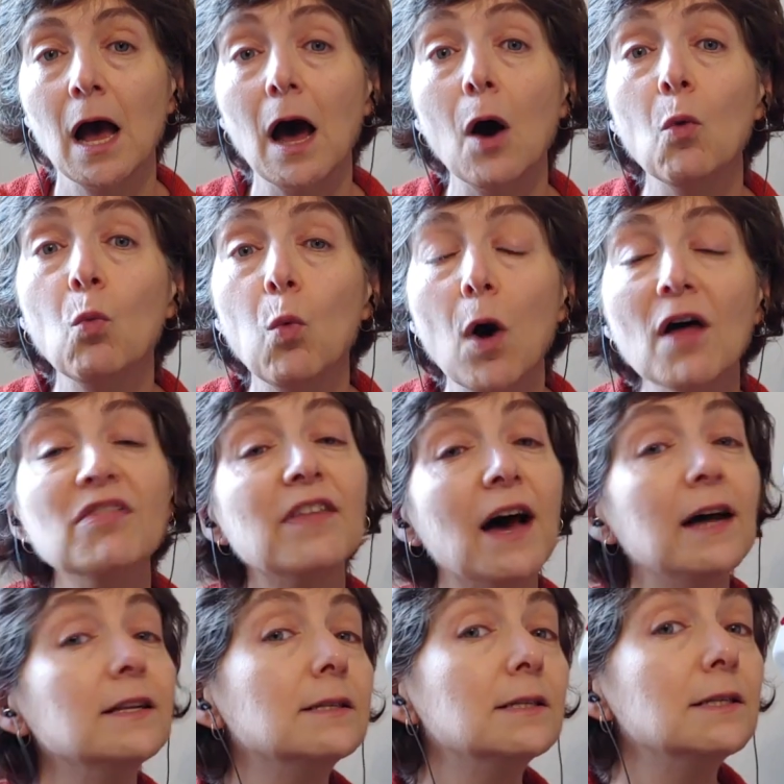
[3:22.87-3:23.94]
And what
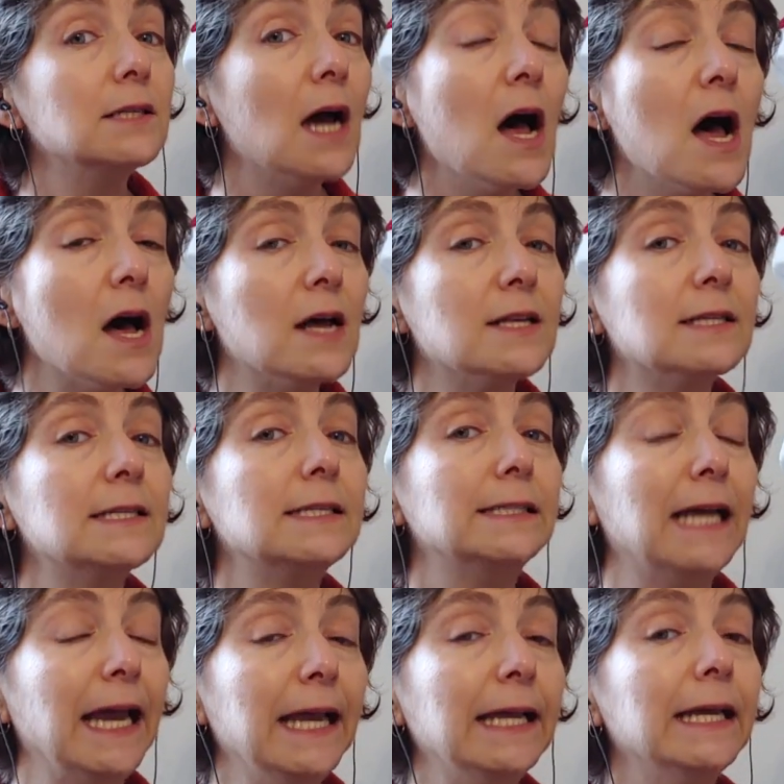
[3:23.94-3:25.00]
that does,
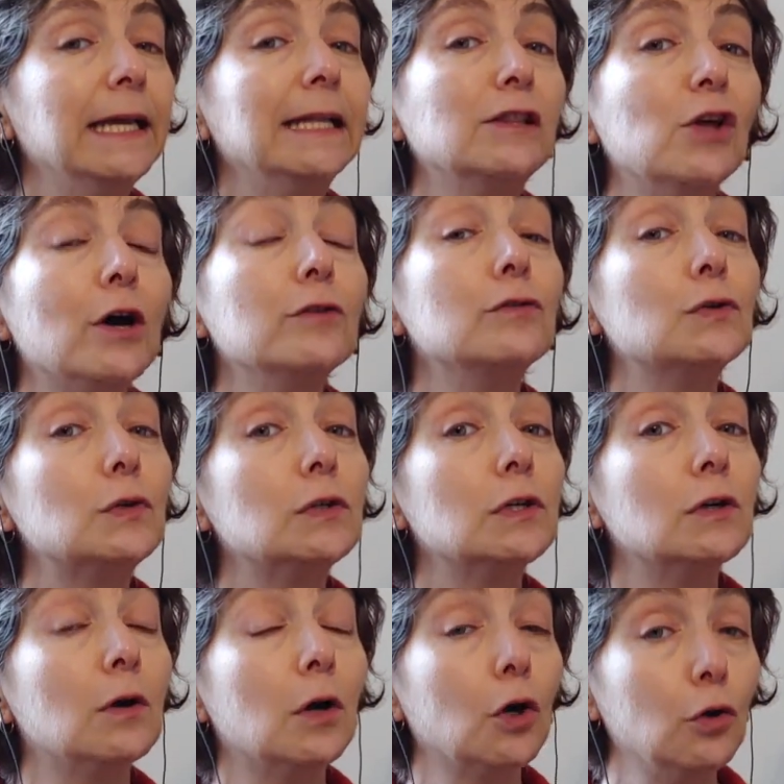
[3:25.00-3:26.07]
taking
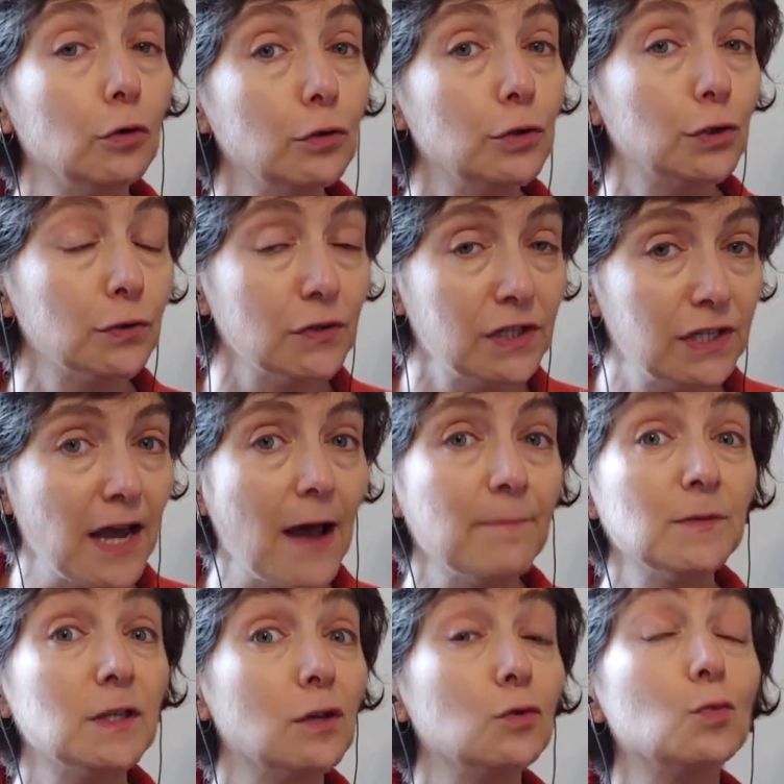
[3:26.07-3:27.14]
those crucial
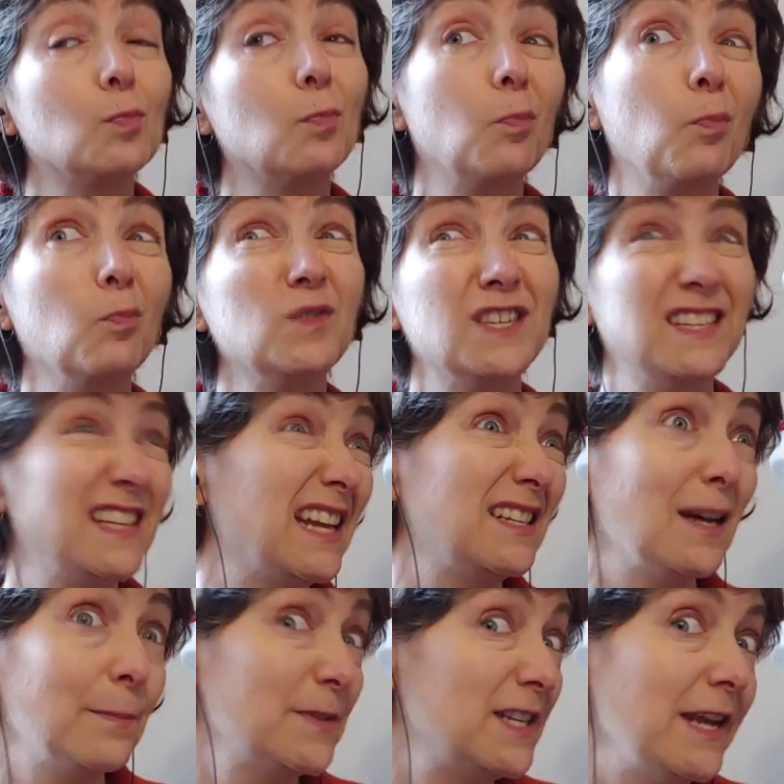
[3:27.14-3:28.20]
steps, those
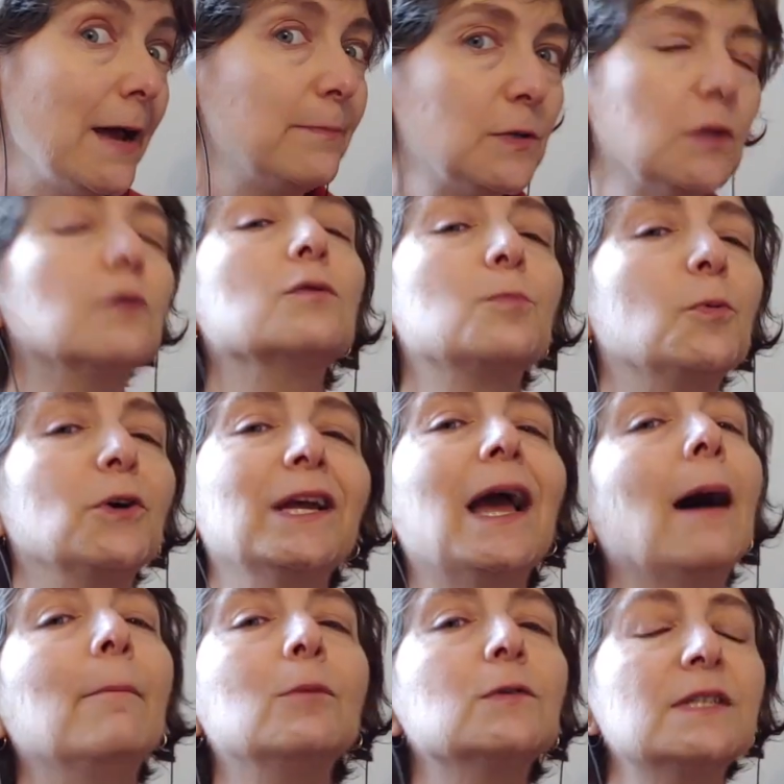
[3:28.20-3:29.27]
setup steps, those
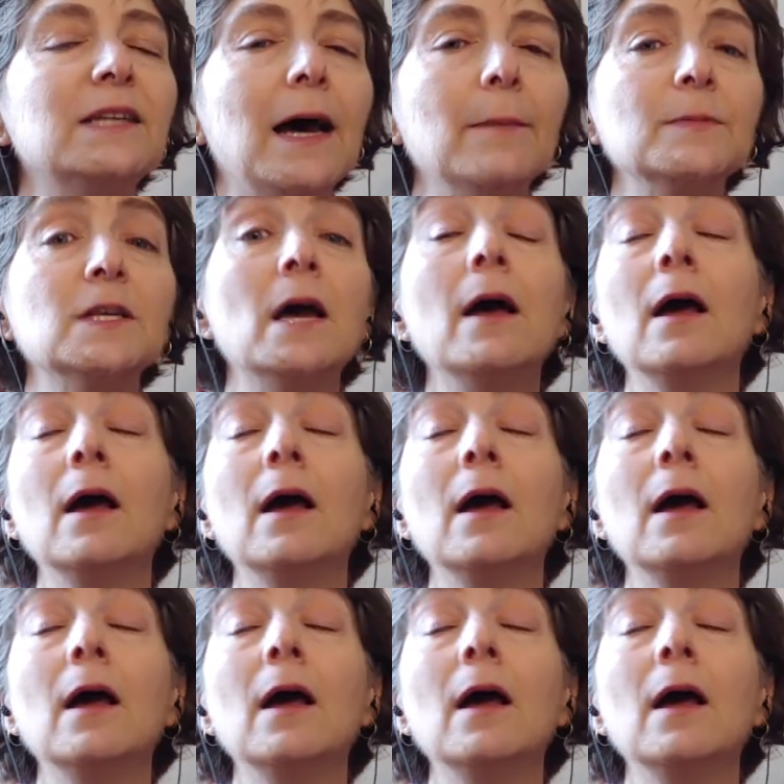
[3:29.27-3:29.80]
preamble steps,